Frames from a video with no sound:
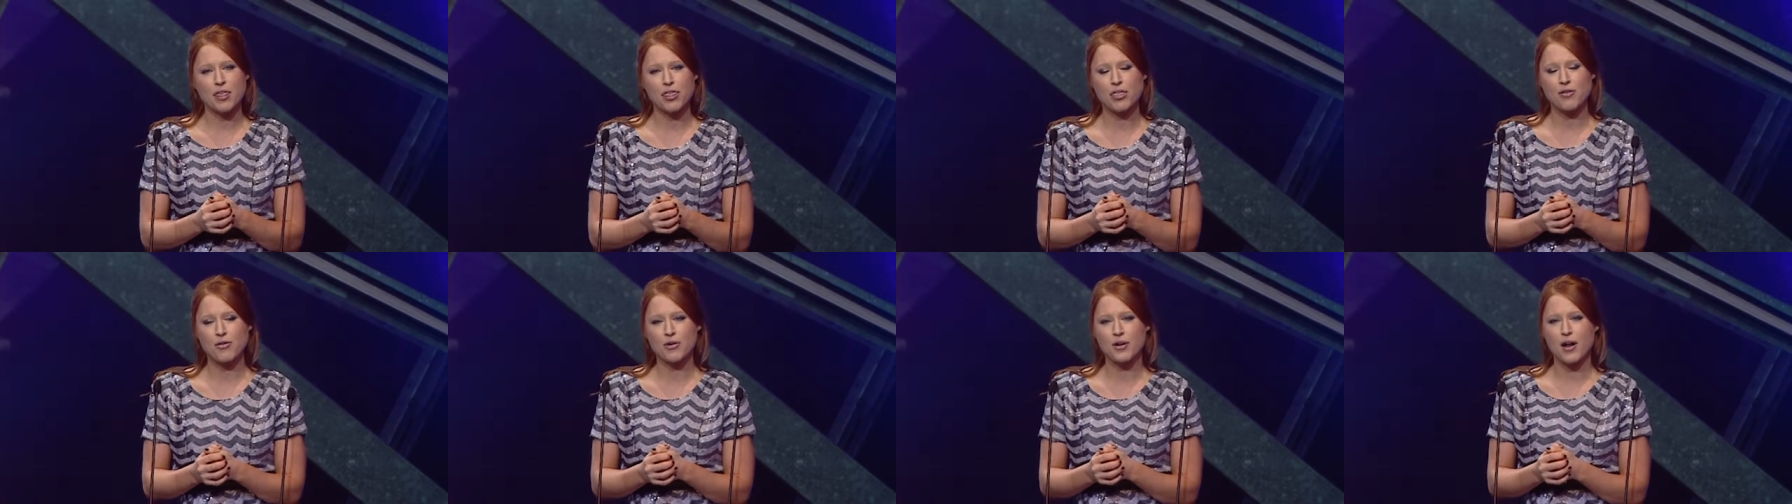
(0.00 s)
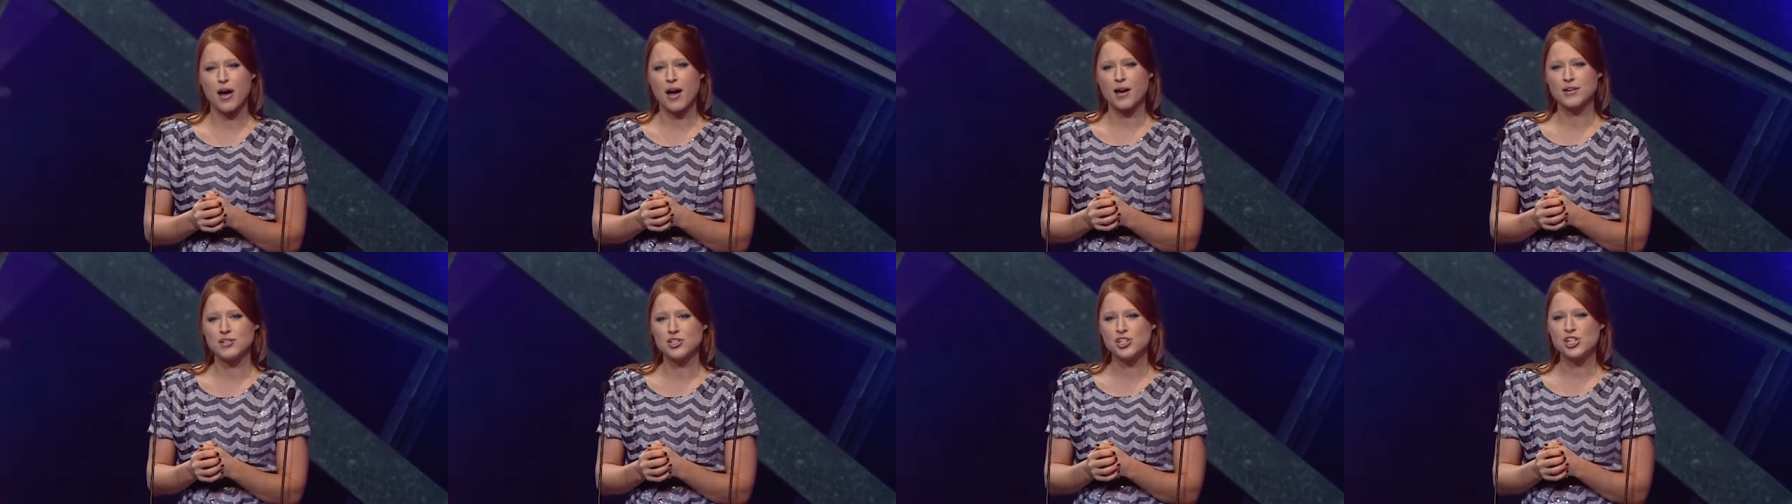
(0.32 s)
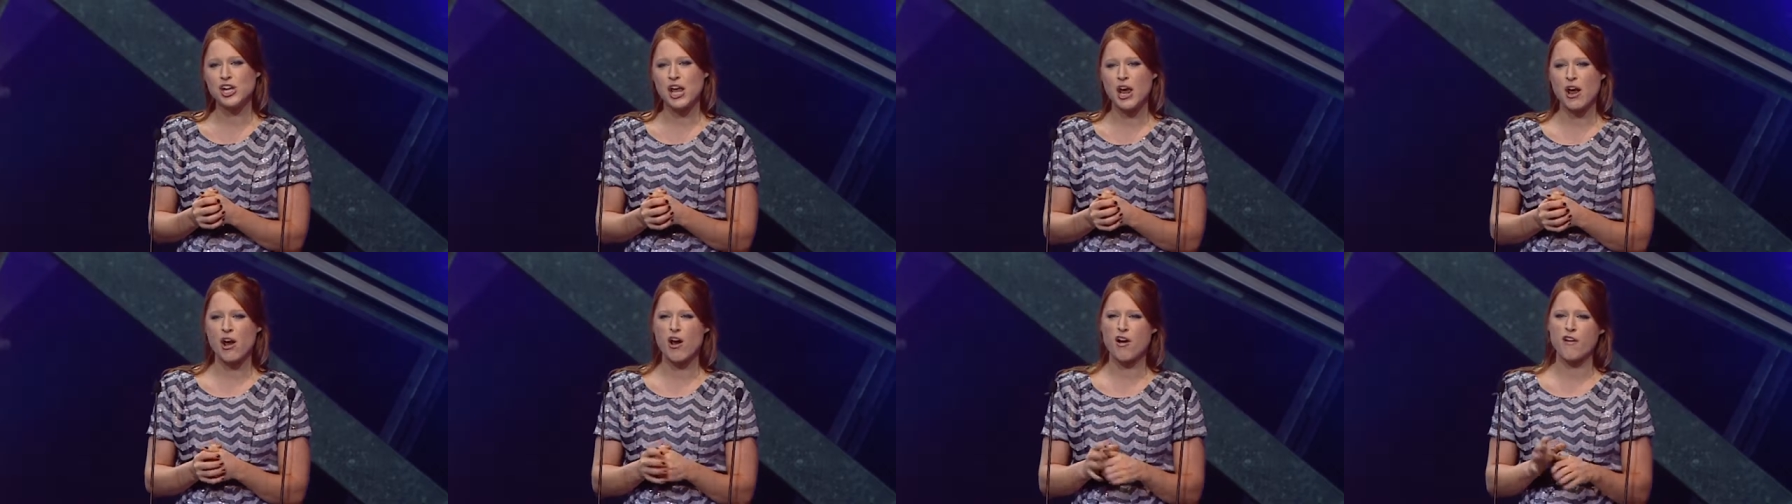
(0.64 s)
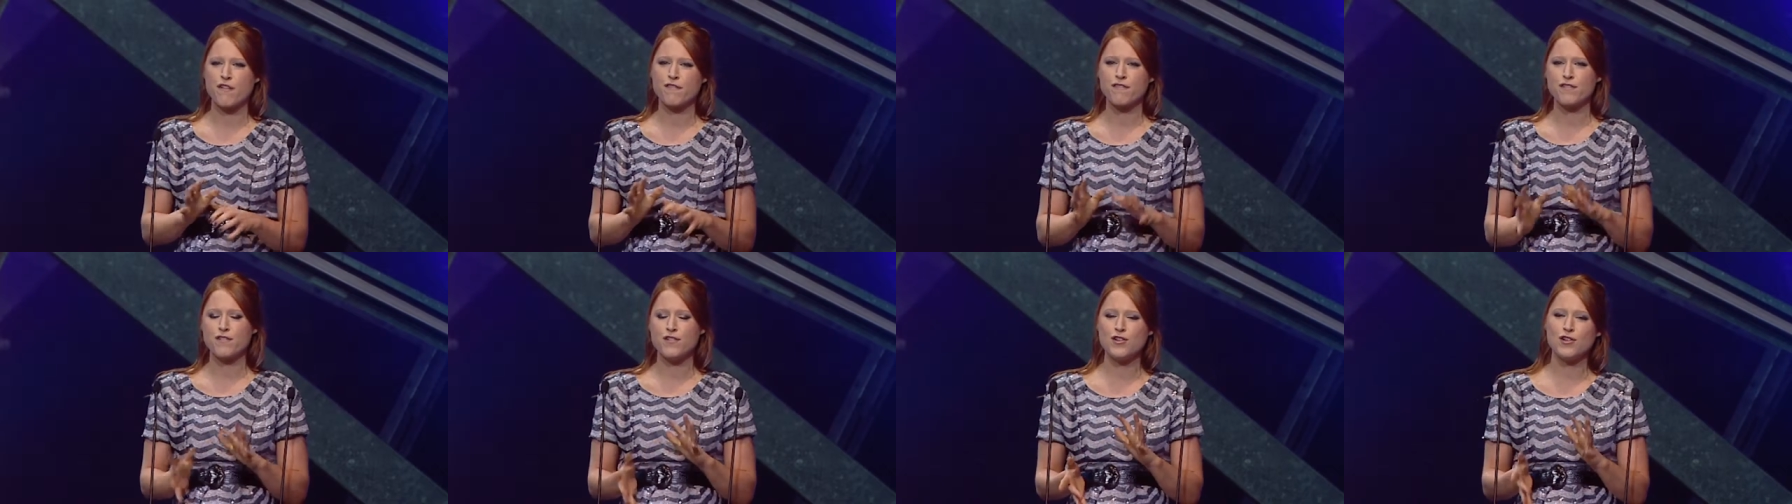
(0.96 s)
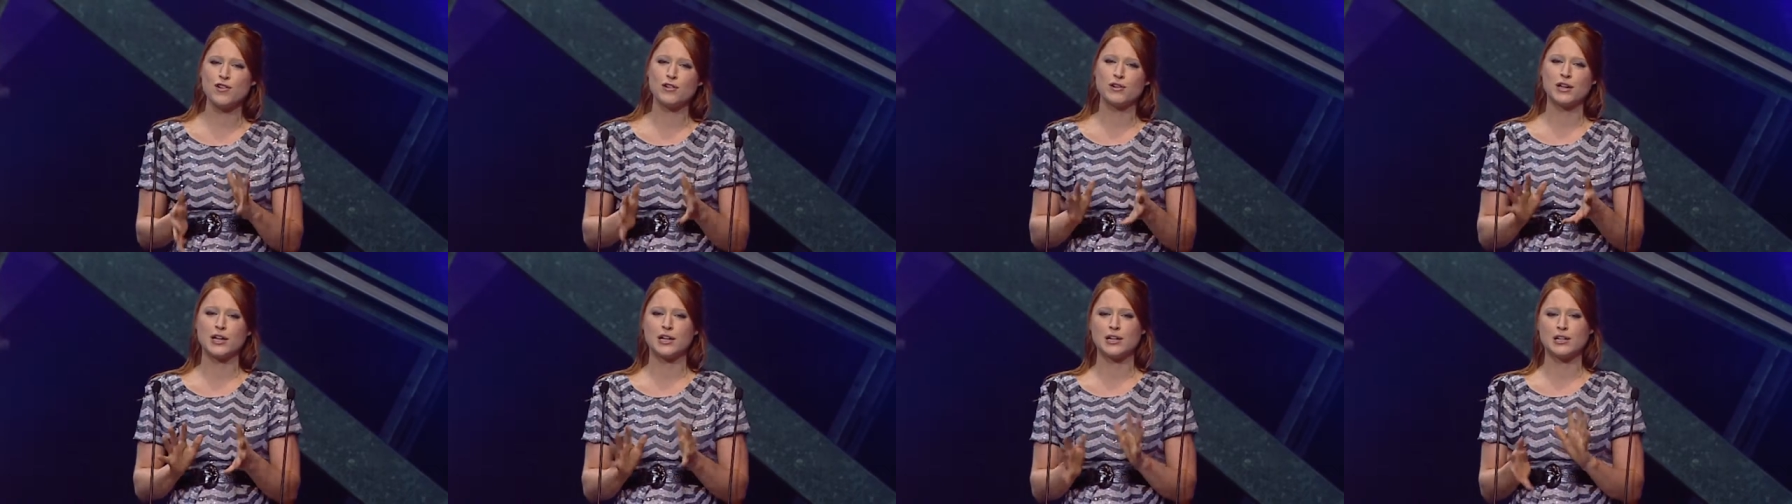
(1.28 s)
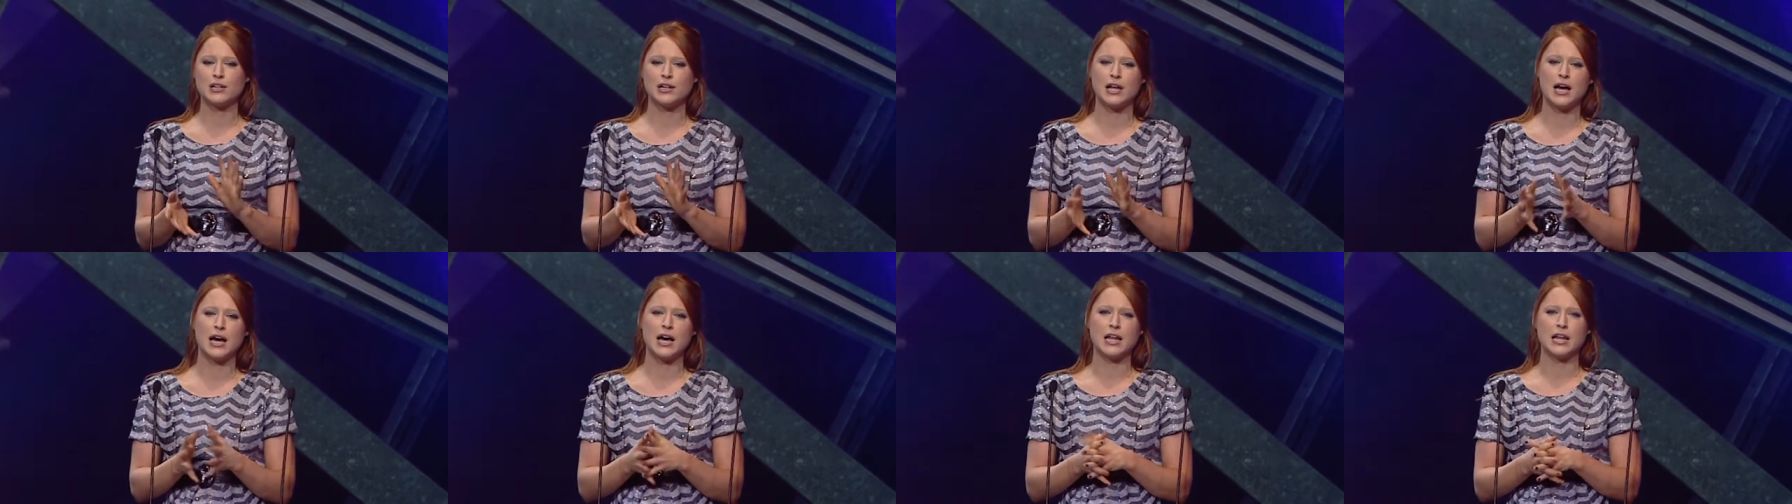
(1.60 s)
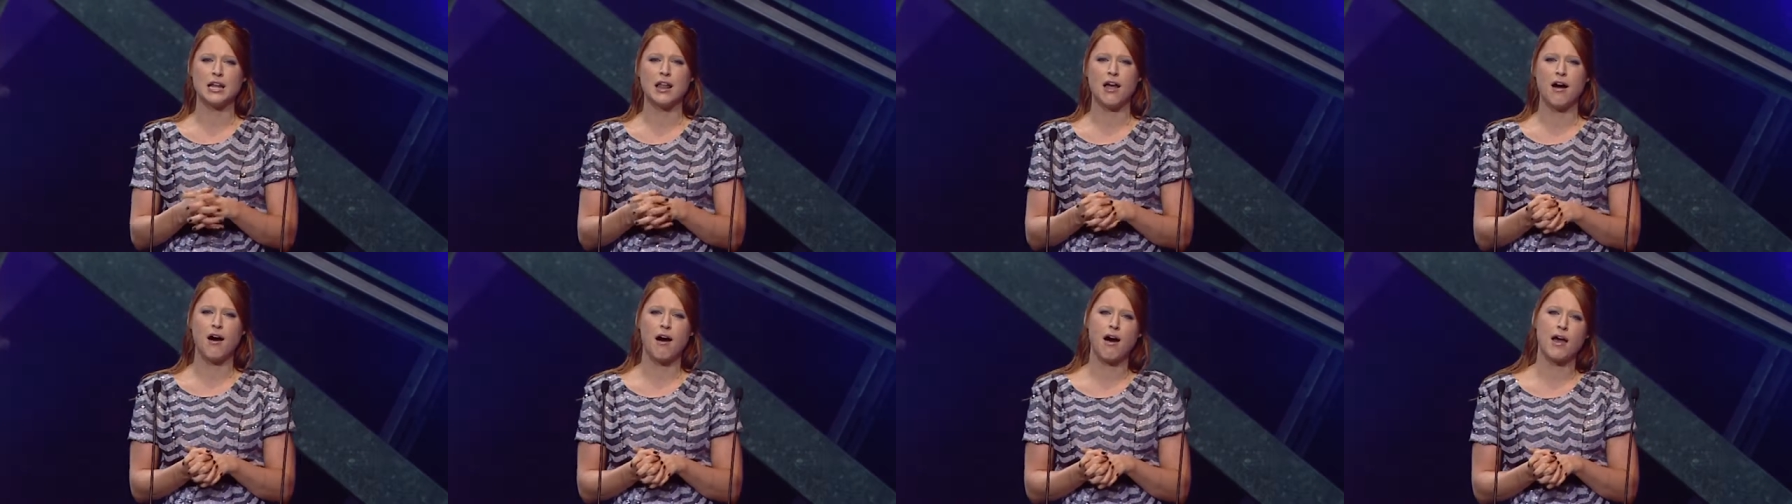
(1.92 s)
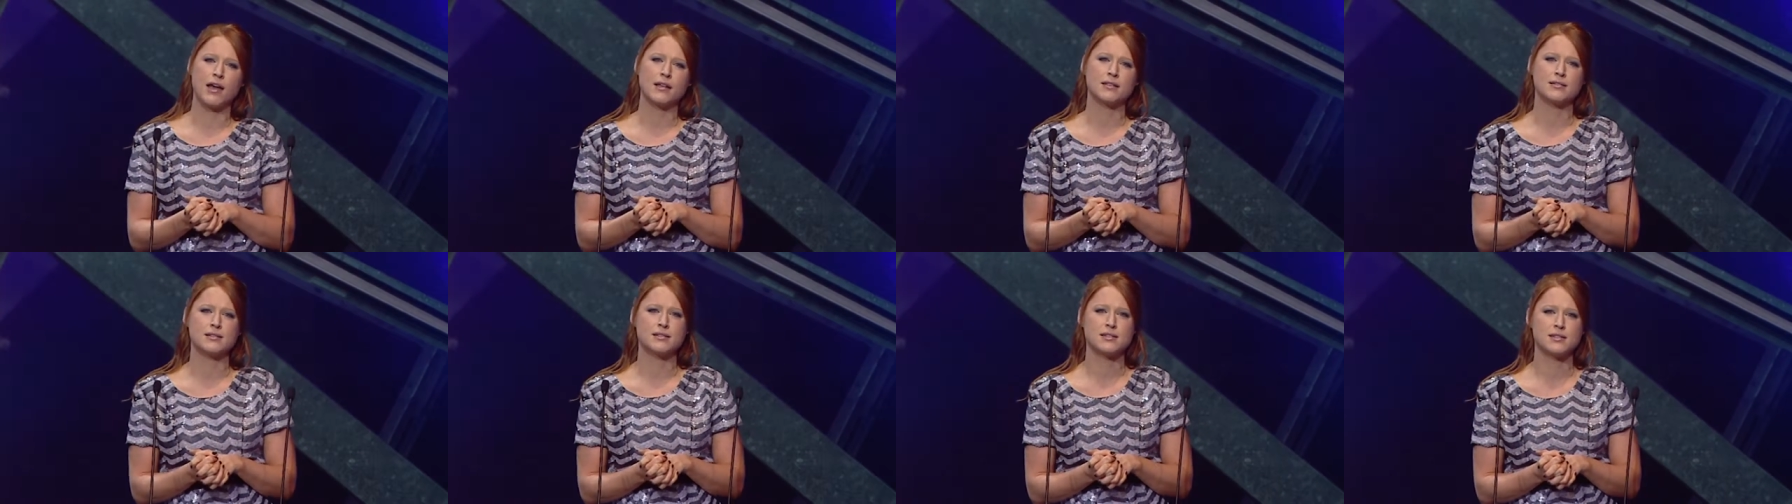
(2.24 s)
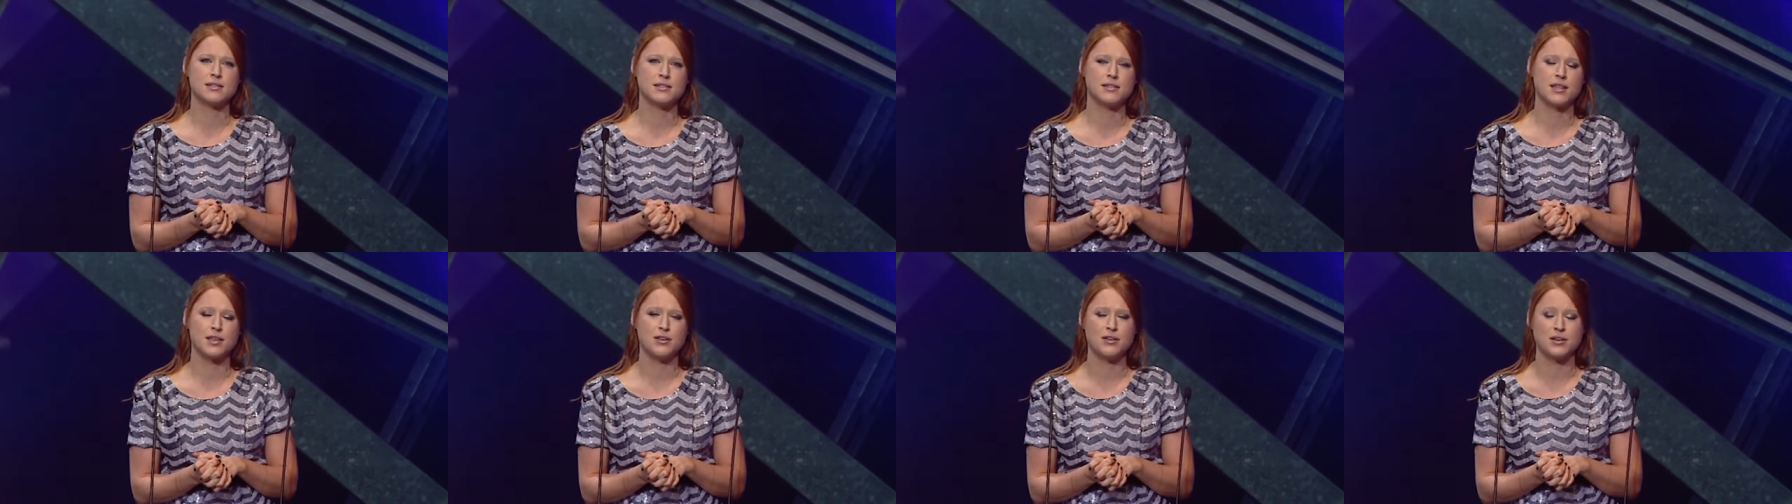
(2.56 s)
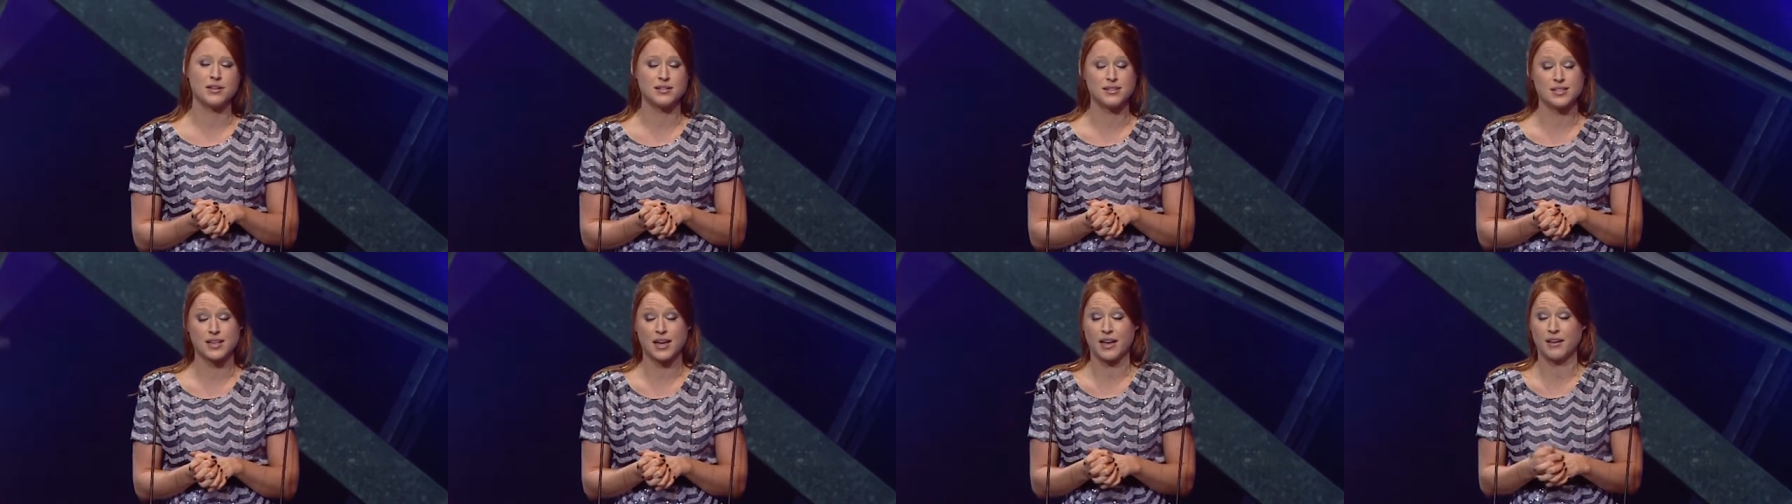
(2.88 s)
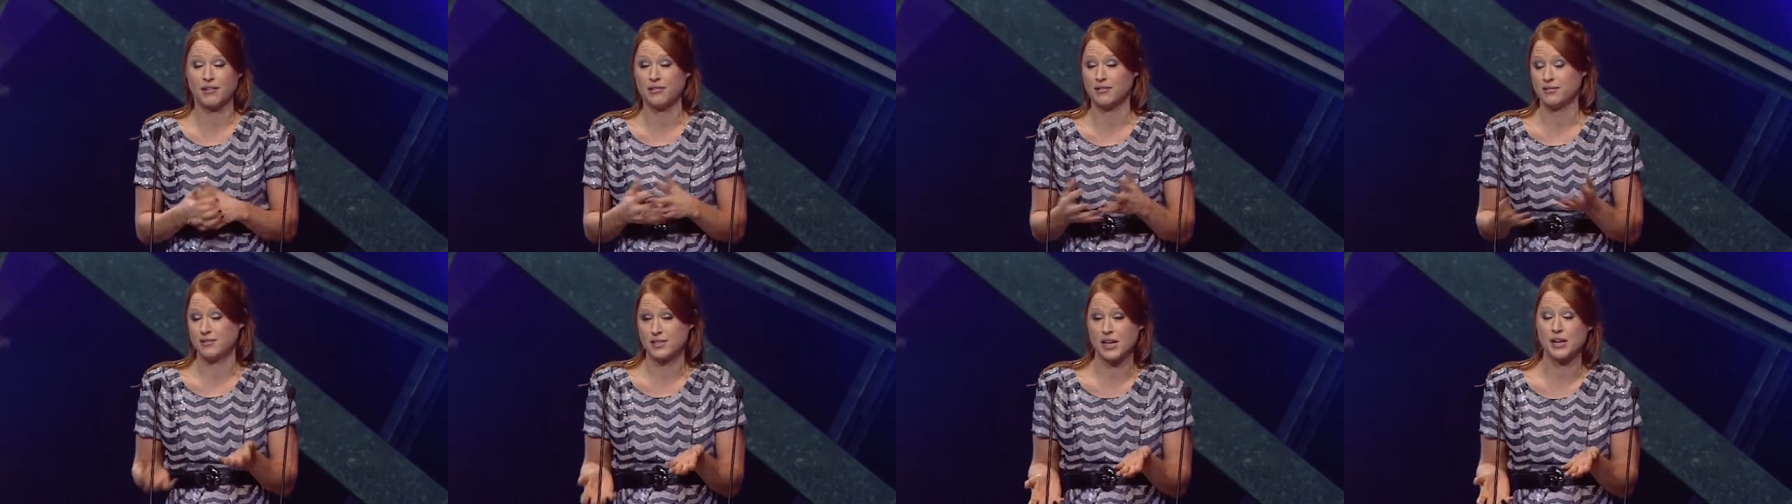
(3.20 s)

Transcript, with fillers: thought I'd share a few little uh, lines that you can tell,